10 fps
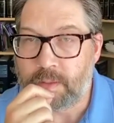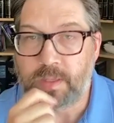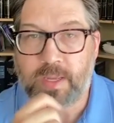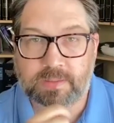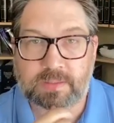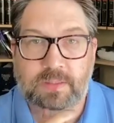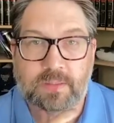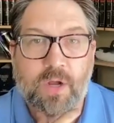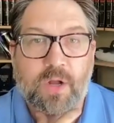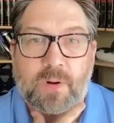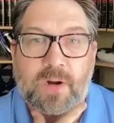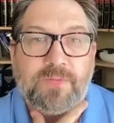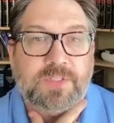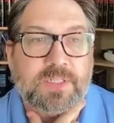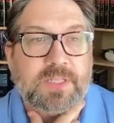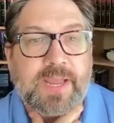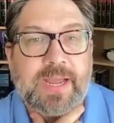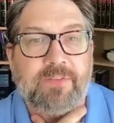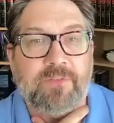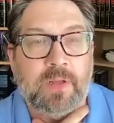Yes, all provinces
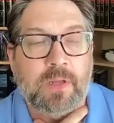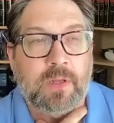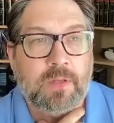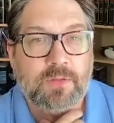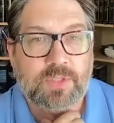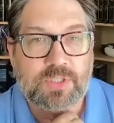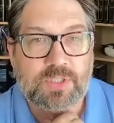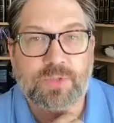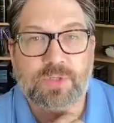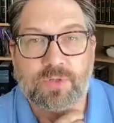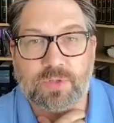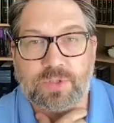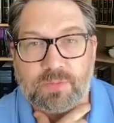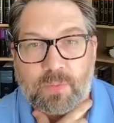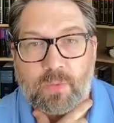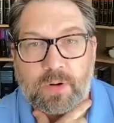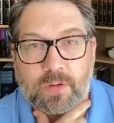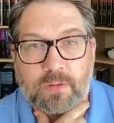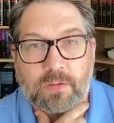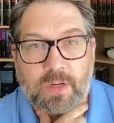have social support
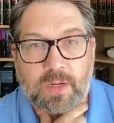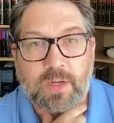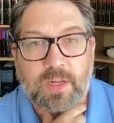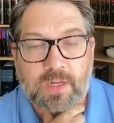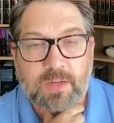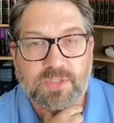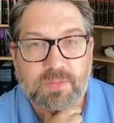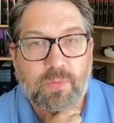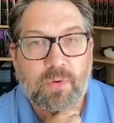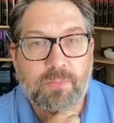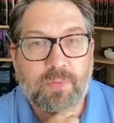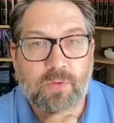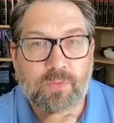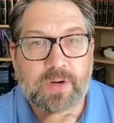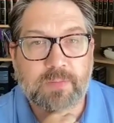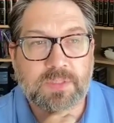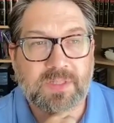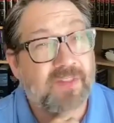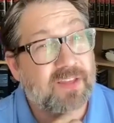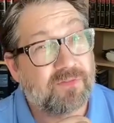and income support programs.
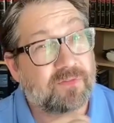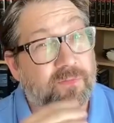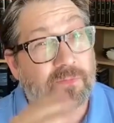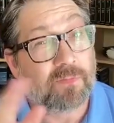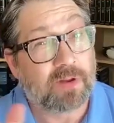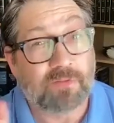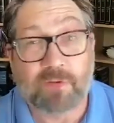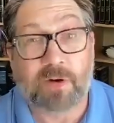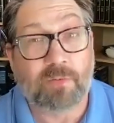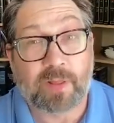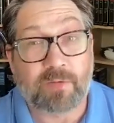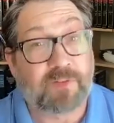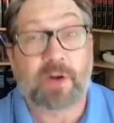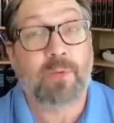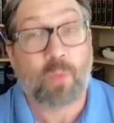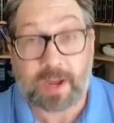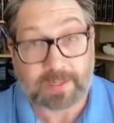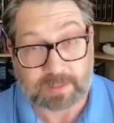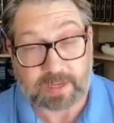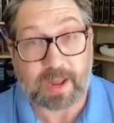Now they vary
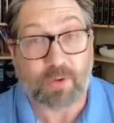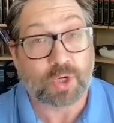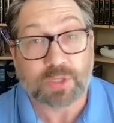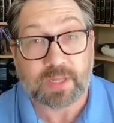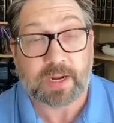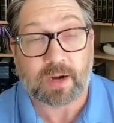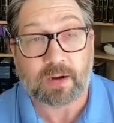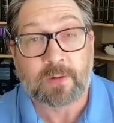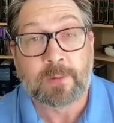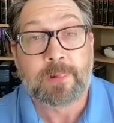widely in how good they are.